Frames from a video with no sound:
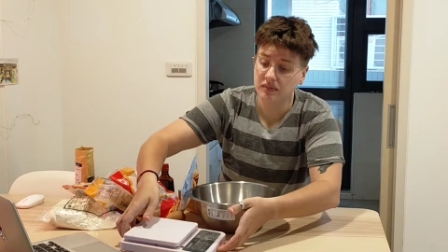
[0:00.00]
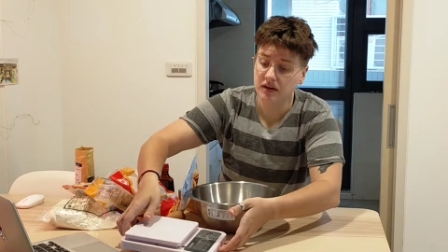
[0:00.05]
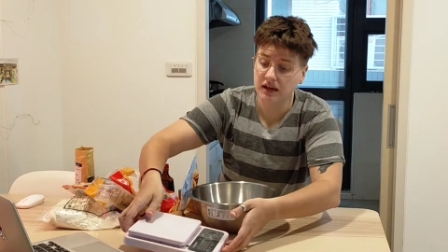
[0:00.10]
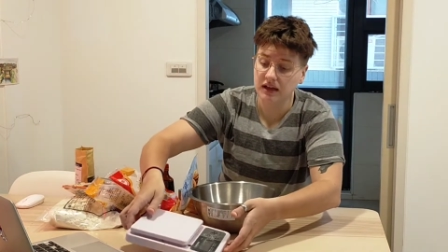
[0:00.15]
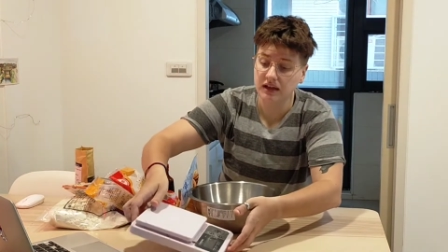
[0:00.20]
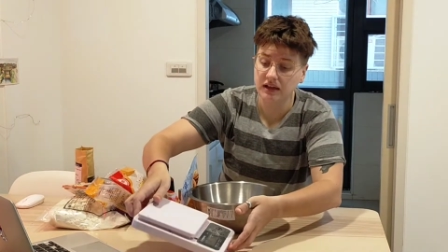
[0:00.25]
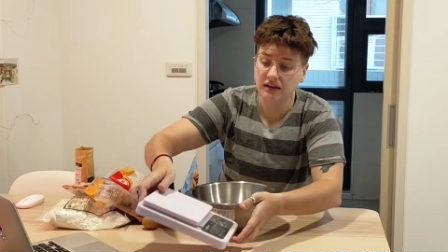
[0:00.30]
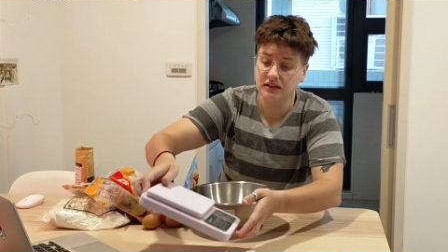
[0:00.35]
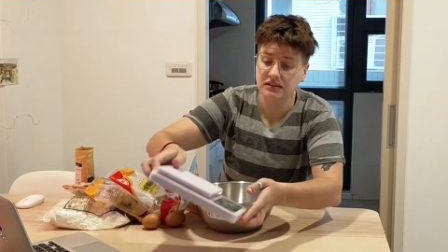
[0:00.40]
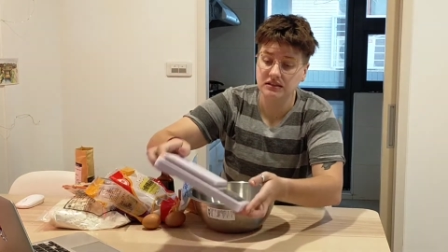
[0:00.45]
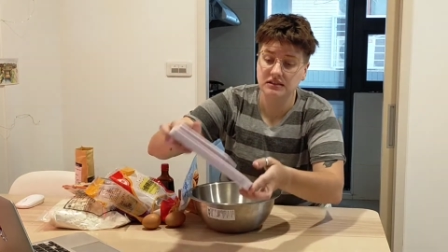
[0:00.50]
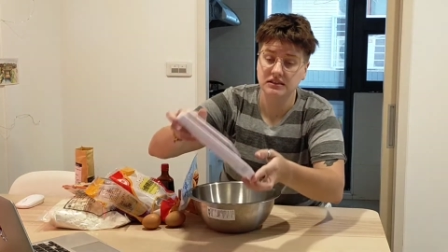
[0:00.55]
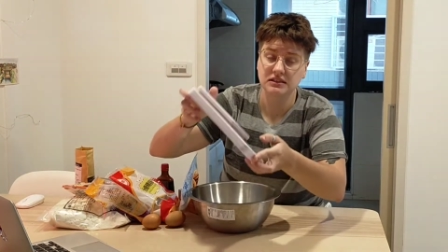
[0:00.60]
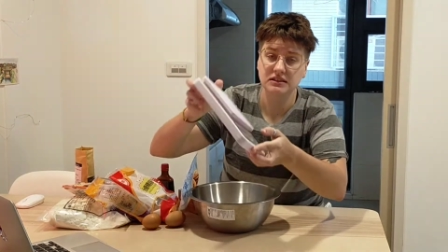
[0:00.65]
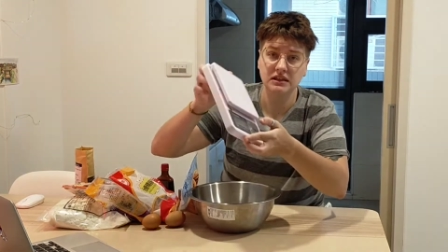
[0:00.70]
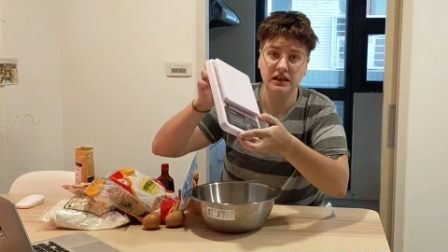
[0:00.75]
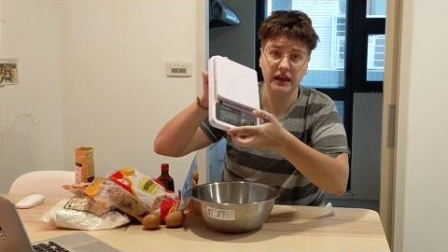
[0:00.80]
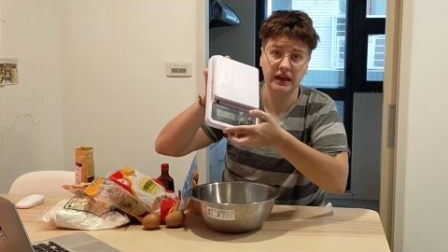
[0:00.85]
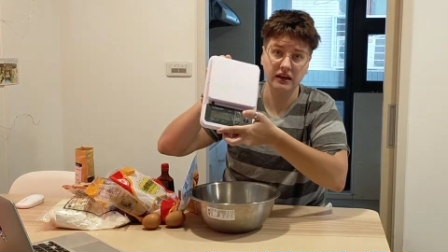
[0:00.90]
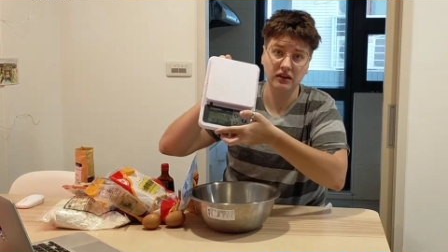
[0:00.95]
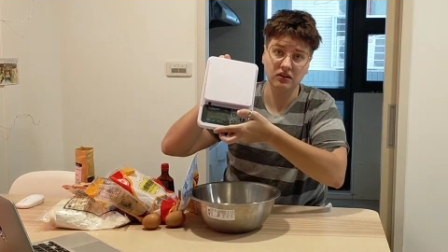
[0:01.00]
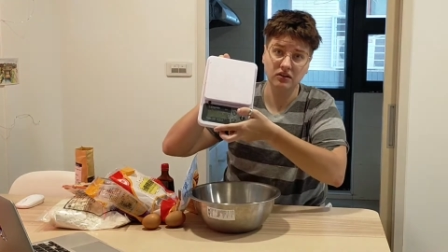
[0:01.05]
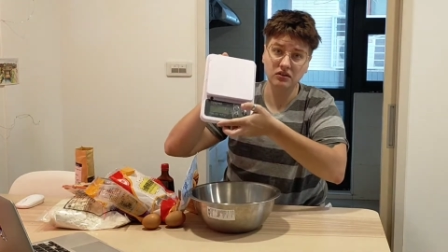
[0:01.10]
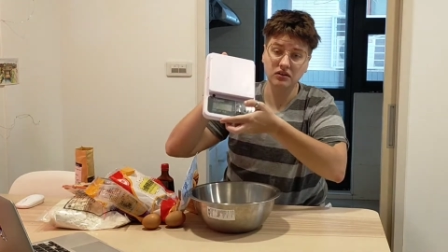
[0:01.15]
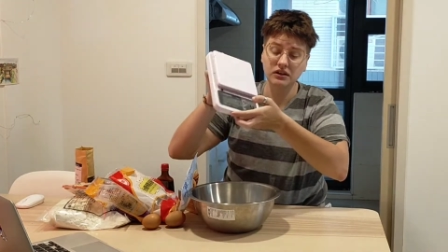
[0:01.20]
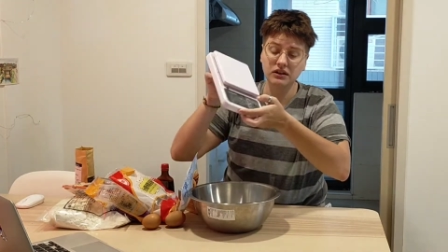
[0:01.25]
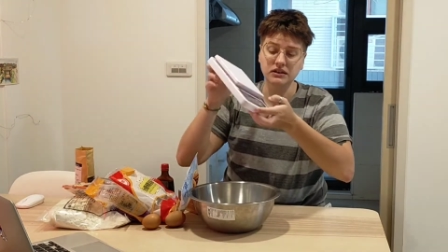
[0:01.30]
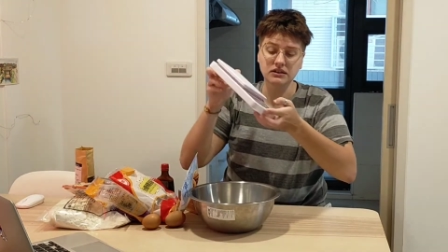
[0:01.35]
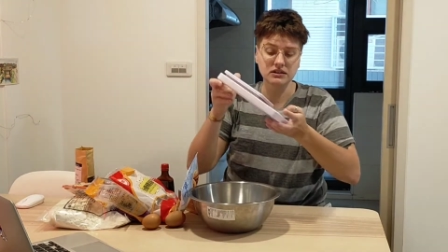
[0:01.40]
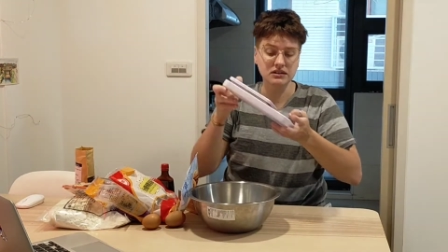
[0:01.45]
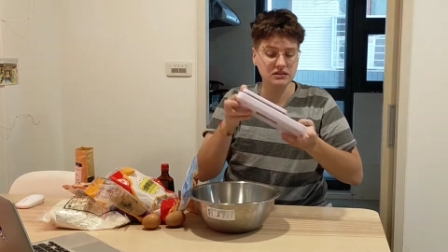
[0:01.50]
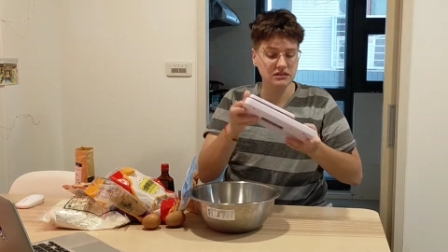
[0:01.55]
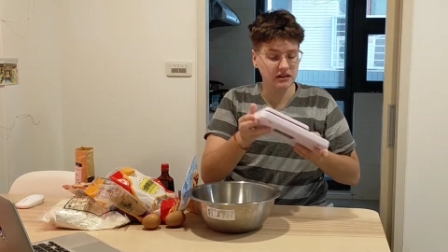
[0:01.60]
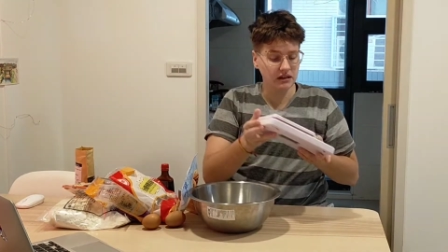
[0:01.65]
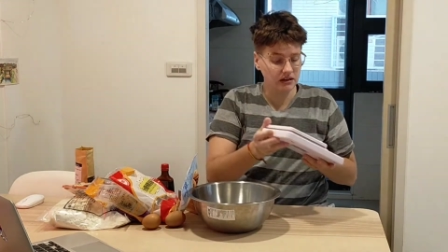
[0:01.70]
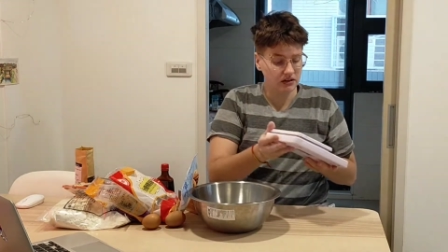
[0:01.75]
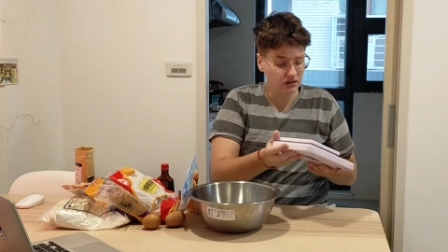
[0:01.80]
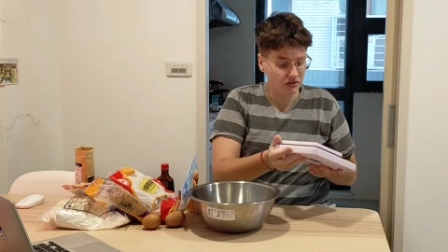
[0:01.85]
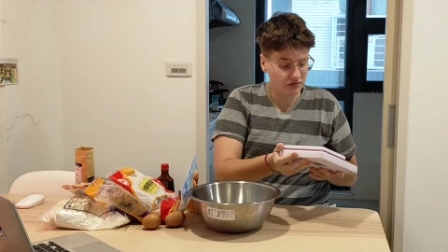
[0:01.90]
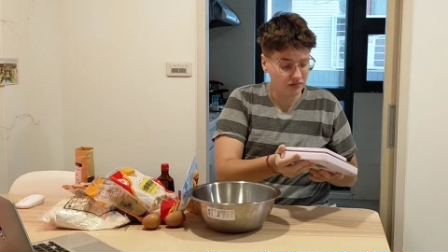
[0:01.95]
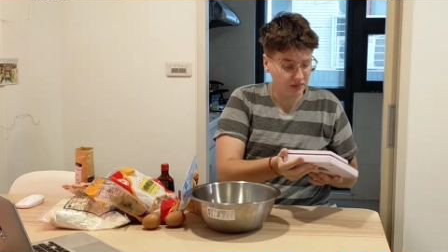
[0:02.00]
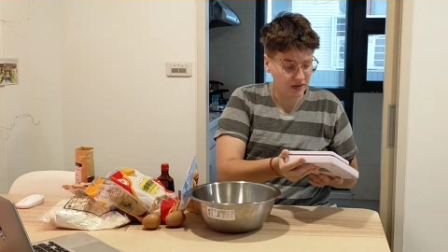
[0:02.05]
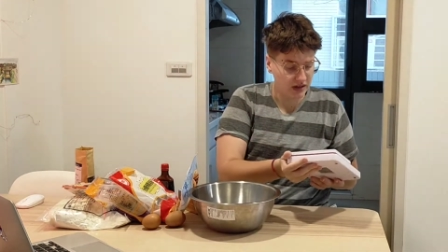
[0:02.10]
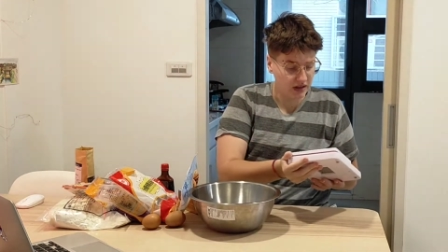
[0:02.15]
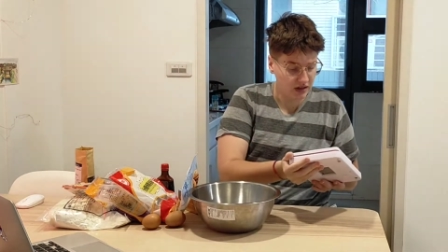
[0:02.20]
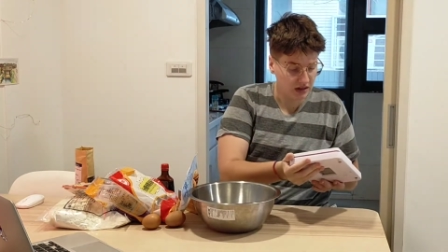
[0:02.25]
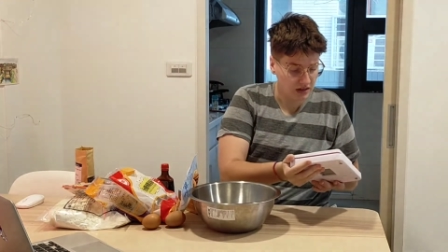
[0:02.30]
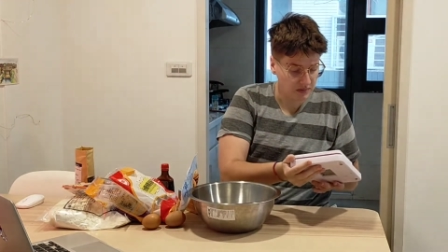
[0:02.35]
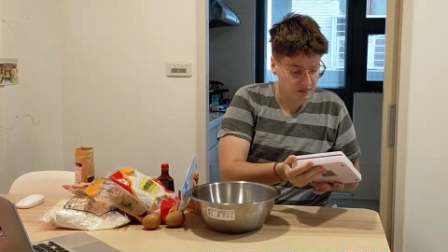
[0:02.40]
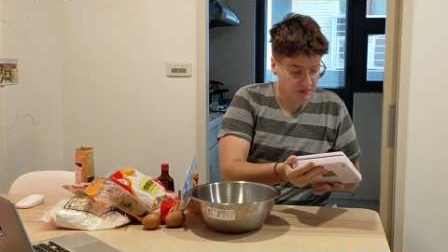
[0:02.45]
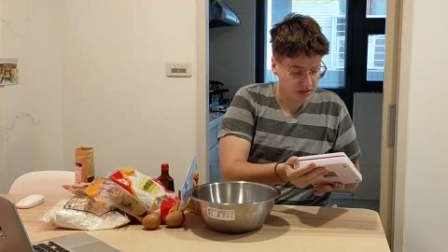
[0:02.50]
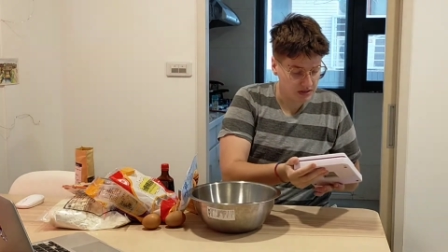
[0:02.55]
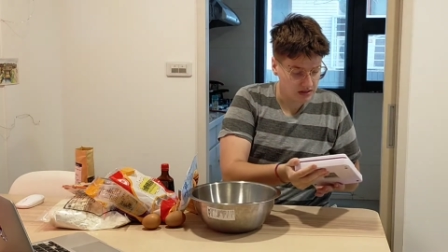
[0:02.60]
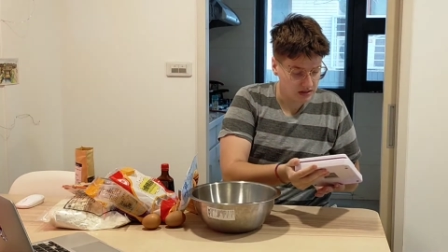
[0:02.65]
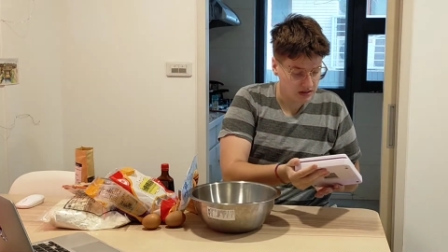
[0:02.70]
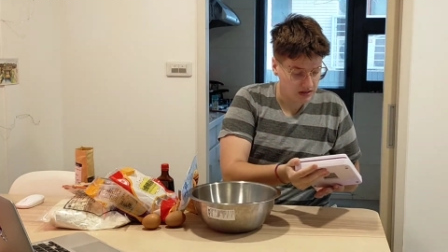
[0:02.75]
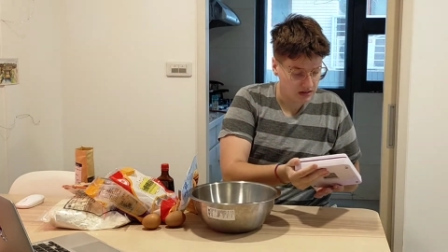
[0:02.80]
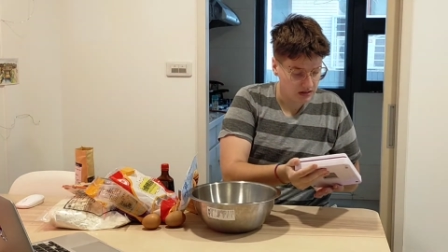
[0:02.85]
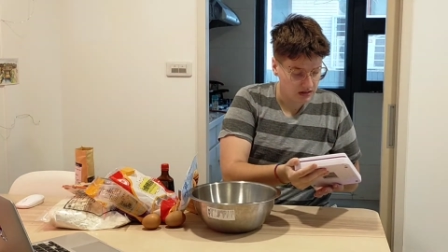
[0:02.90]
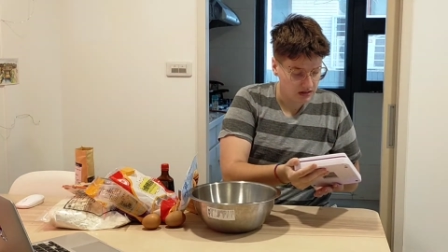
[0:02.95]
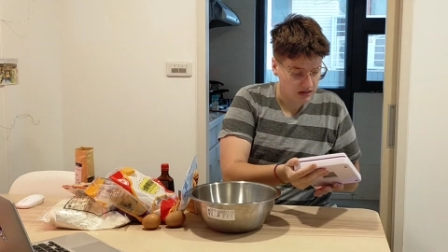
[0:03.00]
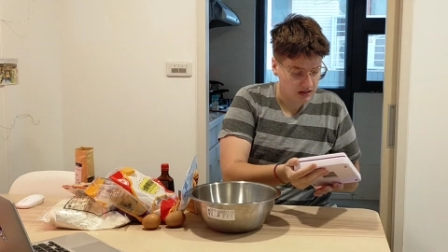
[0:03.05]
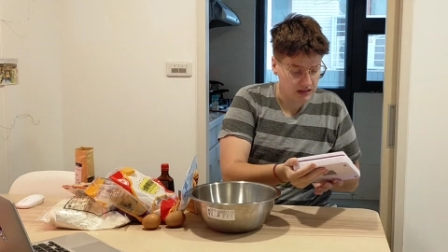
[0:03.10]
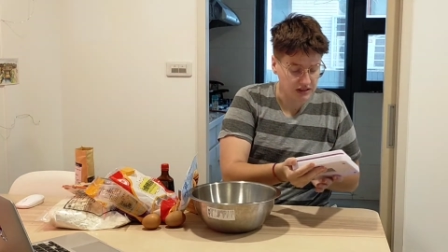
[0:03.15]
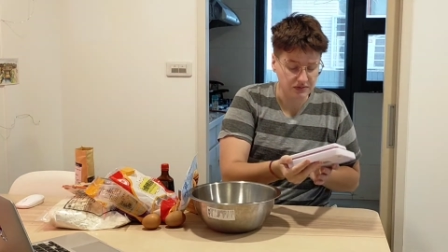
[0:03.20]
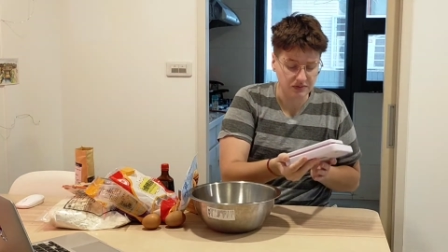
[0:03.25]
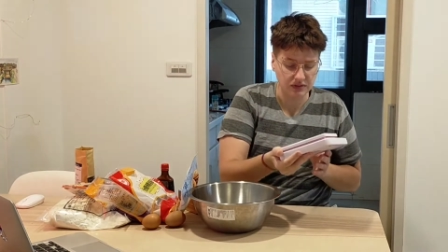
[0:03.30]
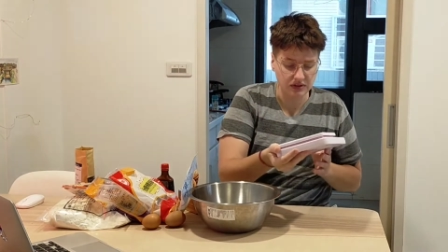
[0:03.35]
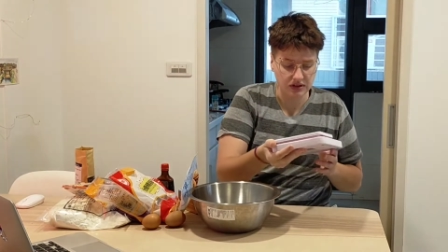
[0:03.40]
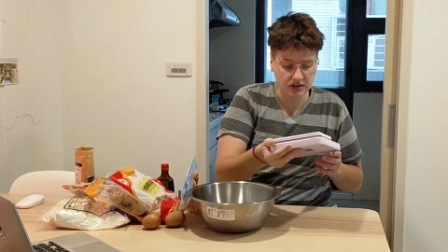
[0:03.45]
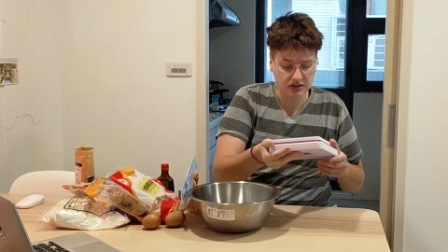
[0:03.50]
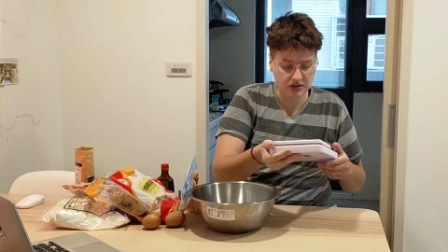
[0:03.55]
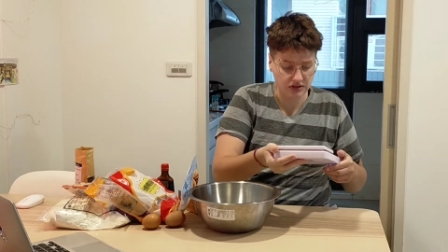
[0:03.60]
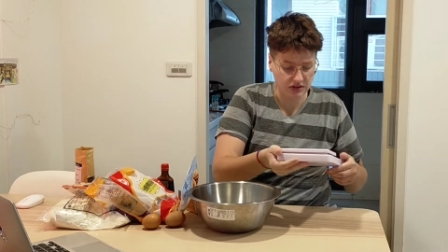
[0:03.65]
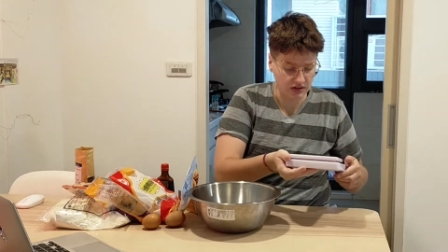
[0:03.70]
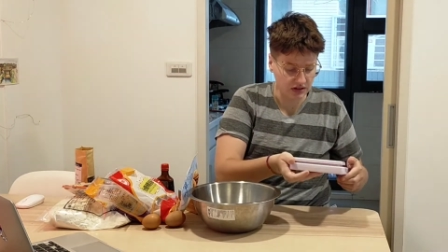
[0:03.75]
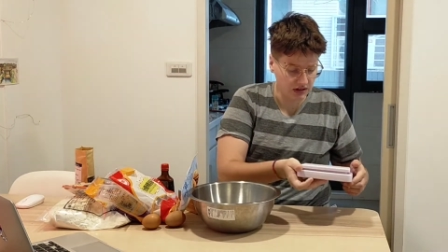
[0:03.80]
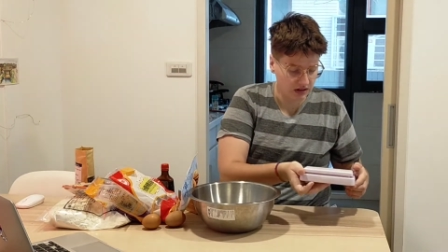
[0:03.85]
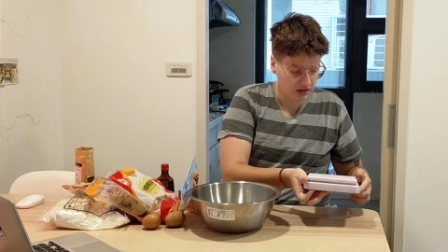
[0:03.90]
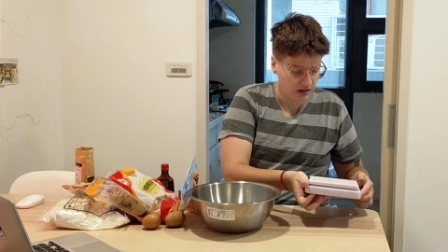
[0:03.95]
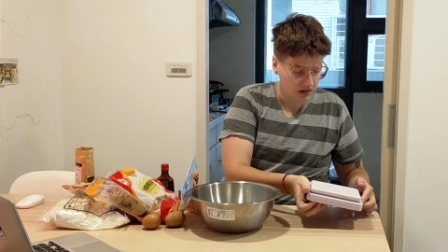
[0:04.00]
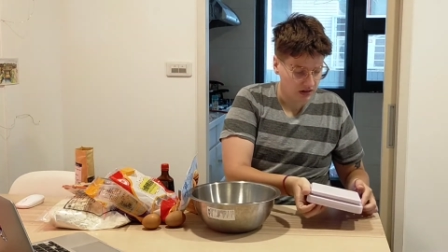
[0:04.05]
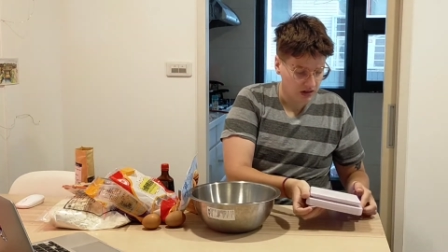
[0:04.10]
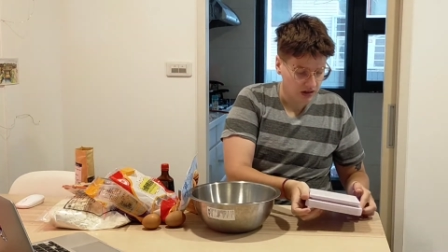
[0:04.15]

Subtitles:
my scale instead of my cups. It's really dirty.